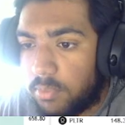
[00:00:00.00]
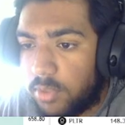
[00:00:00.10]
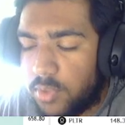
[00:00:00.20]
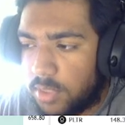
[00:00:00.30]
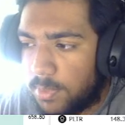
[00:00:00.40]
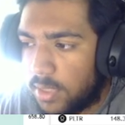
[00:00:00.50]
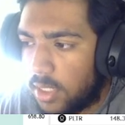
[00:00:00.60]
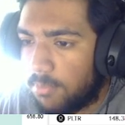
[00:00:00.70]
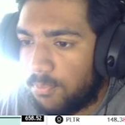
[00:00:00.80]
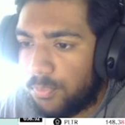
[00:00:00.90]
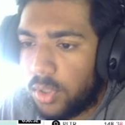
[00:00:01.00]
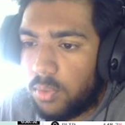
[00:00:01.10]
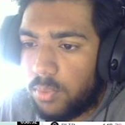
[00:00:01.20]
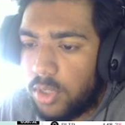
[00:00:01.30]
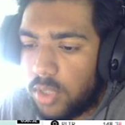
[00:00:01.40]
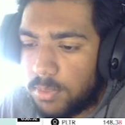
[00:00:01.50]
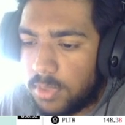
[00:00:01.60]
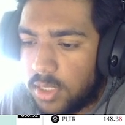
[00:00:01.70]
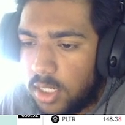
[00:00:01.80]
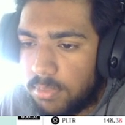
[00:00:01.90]
retracements up.
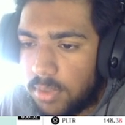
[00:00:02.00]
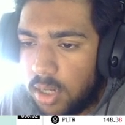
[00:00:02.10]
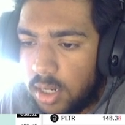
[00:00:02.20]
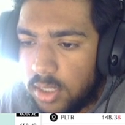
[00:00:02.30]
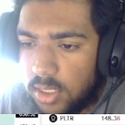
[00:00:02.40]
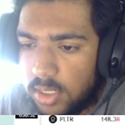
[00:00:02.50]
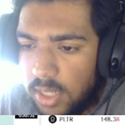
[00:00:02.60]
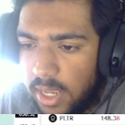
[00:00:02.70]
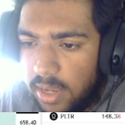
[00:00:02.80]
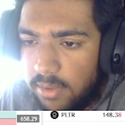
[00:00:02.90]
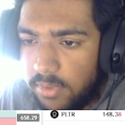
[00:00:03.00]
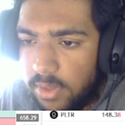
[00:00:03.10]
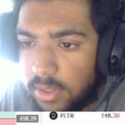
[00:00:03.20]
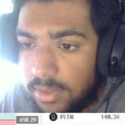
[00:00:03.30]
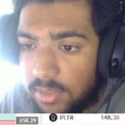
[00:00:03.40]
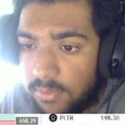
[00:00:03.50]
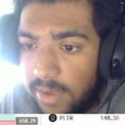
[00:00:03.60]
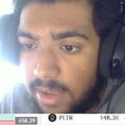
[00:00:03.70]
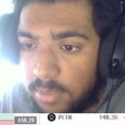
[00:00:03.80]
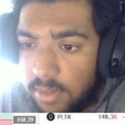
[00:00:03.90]
Retracements up caused us to have this
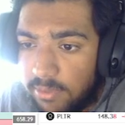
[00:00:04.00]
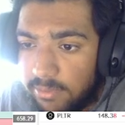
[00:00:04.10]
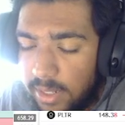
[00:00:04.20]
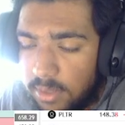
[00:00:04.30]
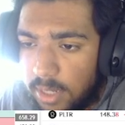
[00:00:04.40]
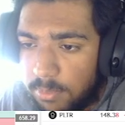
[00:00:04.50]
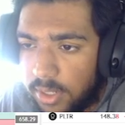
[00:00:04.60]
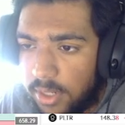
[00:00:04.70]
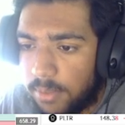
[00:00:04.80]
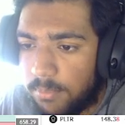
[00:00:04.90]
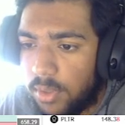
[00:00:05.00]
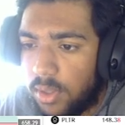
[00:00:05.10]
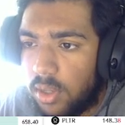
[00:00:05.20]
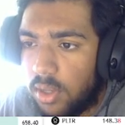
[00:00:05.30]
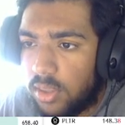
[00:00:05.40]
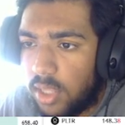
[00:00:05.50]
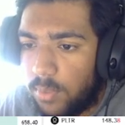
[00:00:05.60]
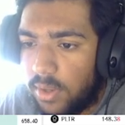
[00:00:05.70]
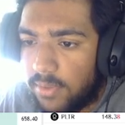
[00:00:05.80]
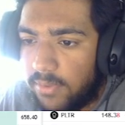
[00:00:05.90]
5 minute fair value gap right here. Then
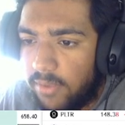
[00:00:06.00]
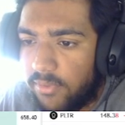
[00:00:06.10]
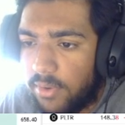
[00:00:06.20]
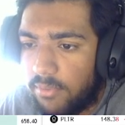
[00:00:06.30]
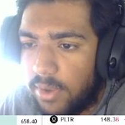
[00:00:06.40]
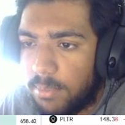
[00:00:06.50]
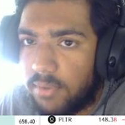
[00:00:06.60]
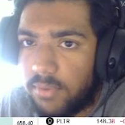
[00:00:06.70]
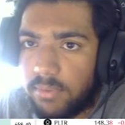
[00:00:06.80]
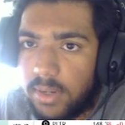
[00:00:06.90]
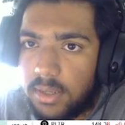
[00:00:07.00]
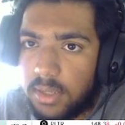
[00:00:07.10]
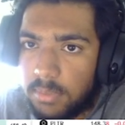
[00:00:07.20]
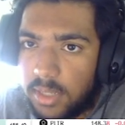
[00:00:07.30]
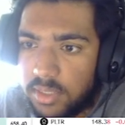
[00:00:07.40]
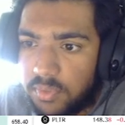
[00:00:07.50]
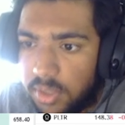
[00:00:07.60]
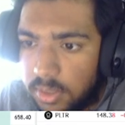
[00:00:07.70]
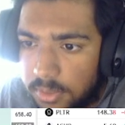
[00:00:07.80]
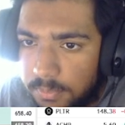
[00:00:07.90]
we have the 5 minute fair value gap that gets
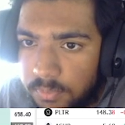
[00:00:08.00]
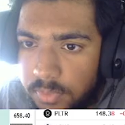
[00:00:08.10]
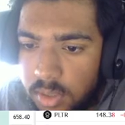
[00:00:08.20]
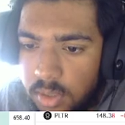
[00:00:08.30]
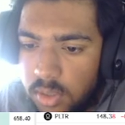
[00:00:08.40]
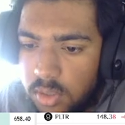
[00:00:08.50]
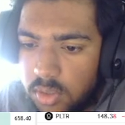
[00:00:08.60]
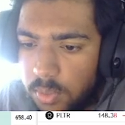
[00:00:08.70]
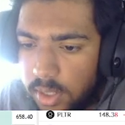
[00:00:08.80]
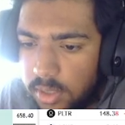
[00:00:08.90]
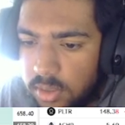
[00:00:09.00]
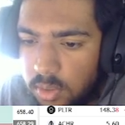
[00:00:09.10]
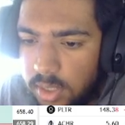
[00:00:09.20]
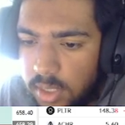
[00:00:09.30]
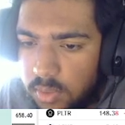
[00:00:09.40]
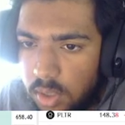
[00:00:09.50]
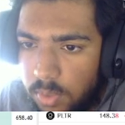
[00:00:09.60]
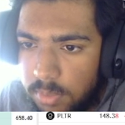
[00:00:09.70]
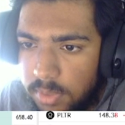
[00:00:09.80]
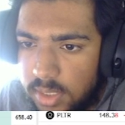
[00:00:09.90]
filled. So we're going to scroll down to our
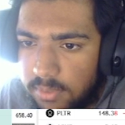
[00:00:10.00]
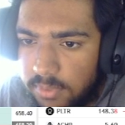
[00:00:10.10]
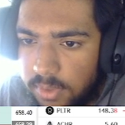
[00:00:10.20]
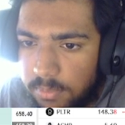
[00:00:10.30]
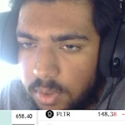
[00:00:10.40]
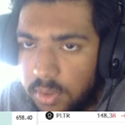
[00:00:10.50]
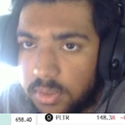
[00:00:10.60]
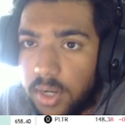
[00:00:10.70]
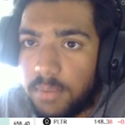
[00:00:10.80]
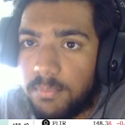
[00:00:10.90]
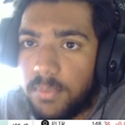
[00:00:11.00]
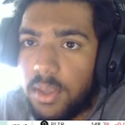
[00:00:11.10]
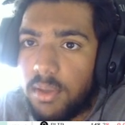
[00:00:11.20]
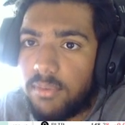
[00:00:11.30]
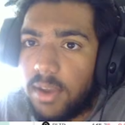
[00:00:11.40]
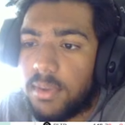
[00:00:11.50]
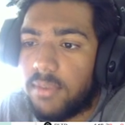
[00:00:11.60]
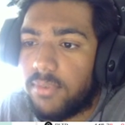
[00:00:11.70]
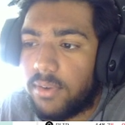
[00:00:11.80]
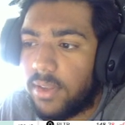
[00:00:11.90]
1 minute time frame. Or sorry, 5 minute
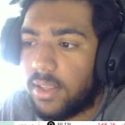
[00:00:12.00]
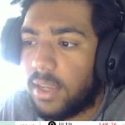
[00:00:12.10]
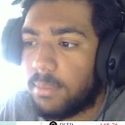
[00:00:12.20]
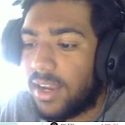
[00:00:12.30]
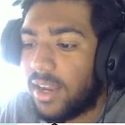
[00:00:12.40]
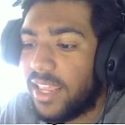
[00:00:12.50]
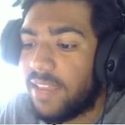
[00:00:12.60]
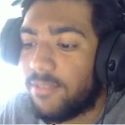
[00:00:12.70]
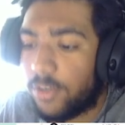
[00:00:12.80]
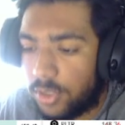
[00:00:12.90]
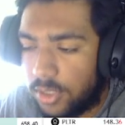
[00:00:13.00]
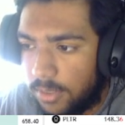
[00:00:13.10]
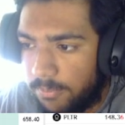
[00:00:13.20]
fair value gap that got inversed.